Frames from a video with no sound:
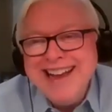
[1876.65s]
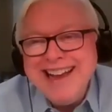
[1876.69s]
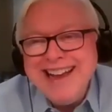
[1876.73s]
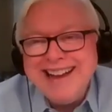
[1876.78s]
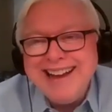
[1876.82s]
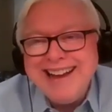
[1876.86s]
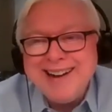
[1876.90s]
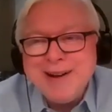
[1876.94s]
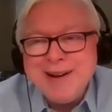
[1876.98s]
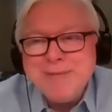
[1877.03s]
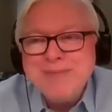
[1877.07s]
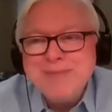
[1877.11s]

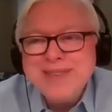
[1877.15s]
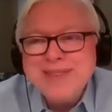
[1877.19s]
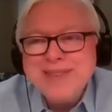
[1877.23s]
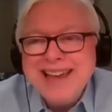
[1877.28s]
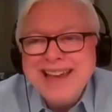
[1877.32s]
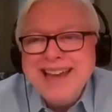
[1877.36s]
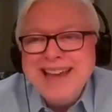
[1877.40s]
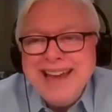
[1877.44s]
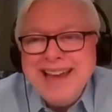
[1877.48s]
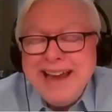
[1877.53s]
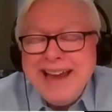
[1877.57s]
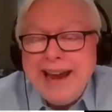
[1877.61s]

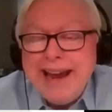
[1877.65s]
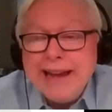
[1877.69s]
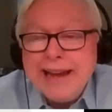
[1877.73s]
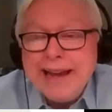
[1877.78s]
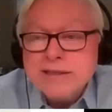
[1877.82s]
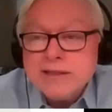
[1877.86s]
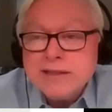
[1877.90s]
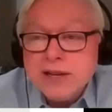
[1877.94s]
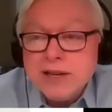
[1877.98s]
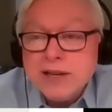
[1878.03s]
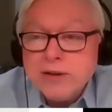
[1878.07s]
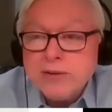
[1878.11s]
And
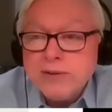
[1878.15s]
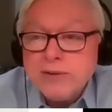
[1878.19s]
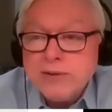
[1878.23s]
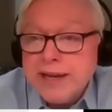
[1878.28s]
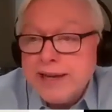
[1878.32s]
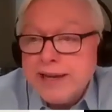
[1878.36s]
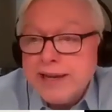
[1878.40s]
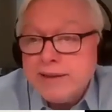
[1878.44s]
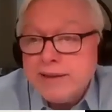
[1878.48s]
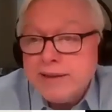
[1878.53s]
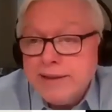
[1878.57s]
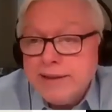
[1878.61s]
so
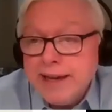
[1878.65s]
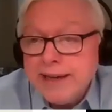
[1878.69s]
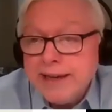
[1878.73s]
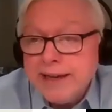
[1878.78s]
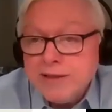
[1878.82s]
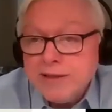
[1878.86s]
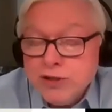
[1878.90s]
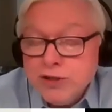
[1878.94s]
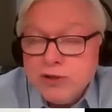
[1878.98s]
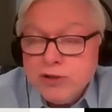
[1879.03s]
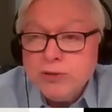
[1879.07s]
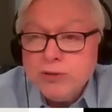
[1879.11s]
they
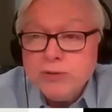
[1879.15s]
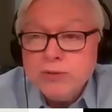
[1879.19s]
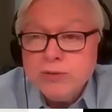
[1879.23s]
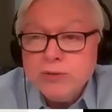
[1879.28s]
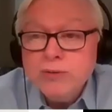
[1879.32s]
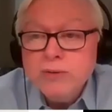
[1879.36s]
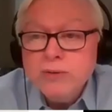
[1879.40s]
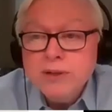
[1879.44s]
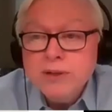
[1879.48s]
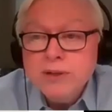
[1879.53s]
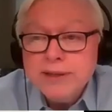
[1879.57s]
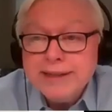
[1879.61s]

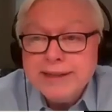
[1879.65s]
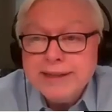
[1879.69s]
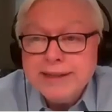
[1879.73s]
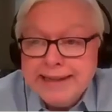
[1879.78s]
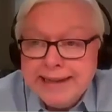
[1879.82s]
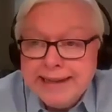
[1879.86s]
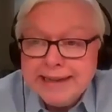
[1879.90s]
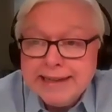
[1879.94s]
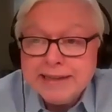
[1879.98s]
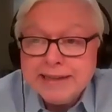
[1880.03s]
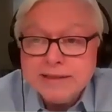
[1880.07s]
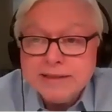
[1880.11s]
do
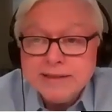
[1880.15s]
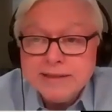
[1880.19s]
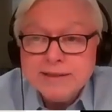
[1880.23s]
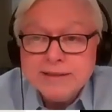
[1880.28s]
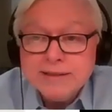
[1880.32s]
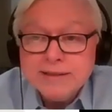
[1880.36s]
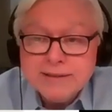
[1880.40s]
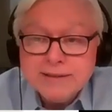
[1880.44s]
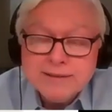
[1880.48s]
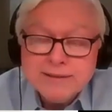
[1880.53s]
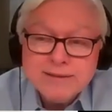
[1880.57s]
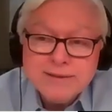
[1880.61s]
get
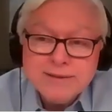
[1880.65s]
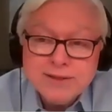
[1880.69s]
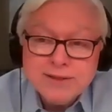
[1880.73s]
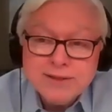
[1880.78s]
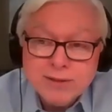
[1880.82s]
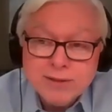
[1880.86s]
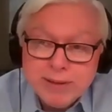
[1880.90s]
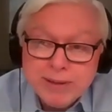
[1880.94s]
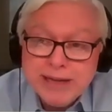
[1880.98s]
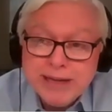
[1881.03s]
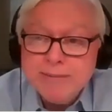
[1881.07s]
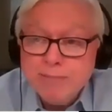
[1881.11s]
to
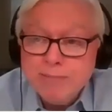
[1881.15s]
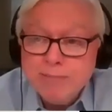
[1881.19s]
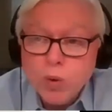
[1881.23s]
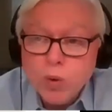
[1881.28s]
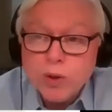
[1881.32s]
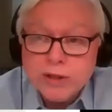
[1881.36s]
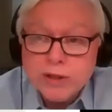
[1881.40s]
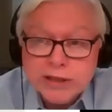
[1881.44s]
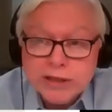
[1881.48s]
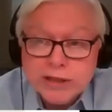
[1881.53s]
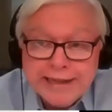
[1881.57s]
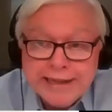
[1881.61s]
be
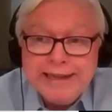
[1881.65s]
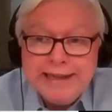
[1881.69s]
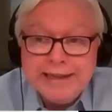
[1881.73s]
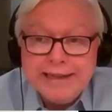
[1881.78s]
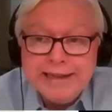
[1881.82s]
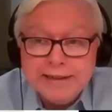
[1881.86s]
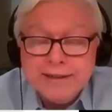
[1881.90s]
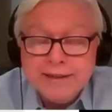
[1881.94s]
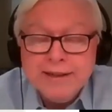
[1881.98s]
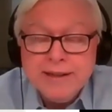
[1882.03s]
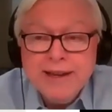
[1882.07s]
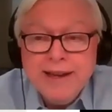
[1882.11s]
more
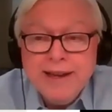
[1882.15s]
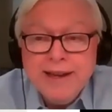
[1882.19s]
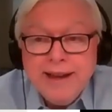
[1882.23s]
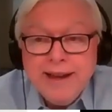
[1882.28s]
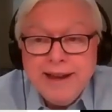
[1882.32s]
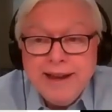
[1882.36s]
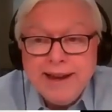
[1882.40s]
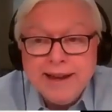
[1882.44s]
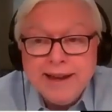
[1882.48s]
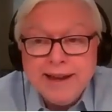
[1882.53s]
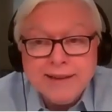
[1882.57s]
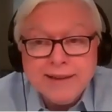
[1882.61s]
lean.
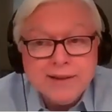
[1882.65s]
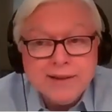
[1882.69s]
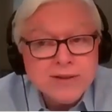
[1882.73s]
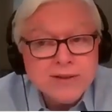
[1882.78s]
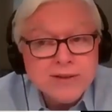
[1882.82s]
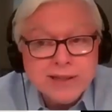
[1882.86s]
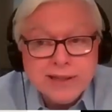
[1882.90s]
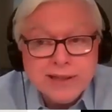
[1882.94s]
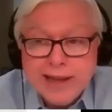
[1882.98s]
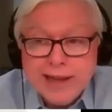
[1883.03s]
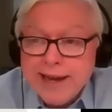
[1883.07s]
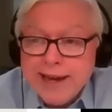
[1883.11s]
And there's
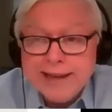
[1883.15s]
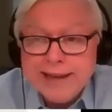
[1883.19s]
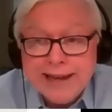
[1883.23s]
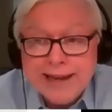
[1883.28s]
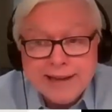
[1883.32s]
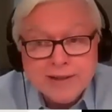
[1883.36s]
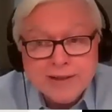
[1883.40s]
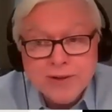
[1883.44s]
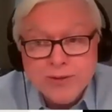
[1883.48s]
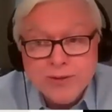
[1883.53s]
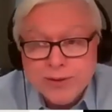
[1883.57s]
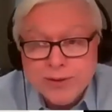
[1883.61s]
a lot of
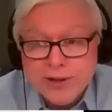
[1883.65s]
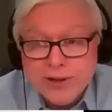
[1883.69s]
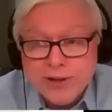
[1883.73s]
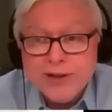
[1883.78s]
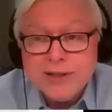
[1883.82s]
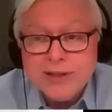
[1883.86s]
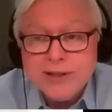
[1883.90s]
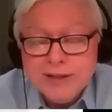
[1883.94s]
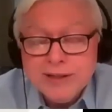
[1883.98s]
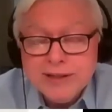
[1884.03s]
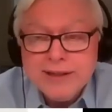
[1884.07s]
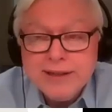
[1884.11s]
that going
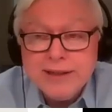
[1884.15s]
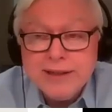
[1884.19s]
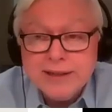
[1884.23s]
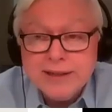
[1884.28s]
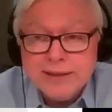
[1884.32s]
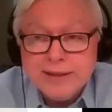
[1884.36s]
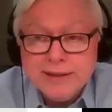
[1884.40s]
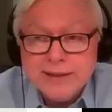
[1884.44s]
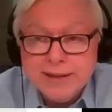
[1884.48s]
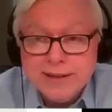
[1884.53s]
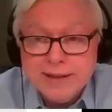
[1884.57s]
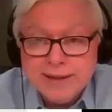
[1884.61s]
on
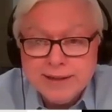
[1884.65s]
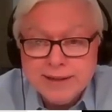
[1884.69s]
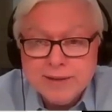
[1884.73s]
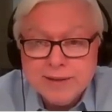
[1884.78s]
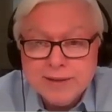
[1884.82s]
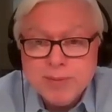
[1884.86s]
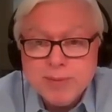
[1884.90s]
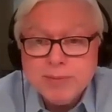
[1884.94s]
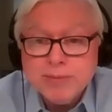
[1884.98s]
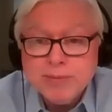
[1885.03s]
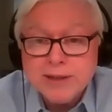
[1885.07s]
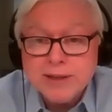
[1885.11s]
in the
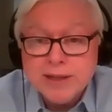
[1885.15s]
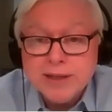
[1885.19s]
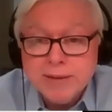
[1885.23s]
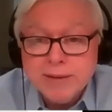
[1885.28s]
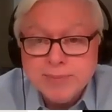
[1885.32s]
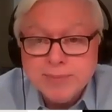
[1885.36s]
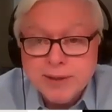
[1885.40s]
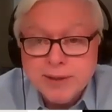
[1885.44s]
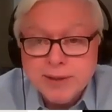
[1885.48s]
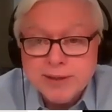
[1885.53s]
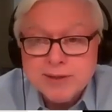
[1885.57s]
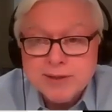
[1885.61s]
public
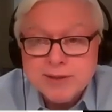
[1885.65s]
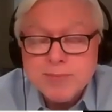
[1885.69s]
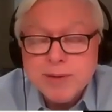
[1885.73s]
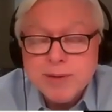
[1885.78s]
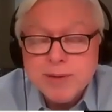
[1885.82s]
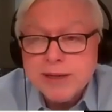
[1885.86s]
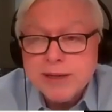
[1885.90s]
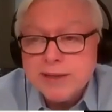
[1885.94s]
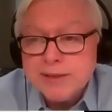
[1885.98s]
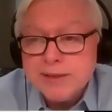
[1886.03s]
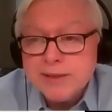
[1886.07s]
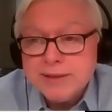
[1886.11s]
company
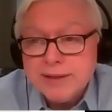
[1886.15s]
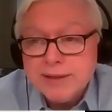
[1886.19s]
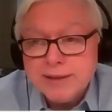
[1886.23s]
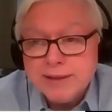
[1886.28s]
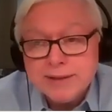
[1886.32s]
space,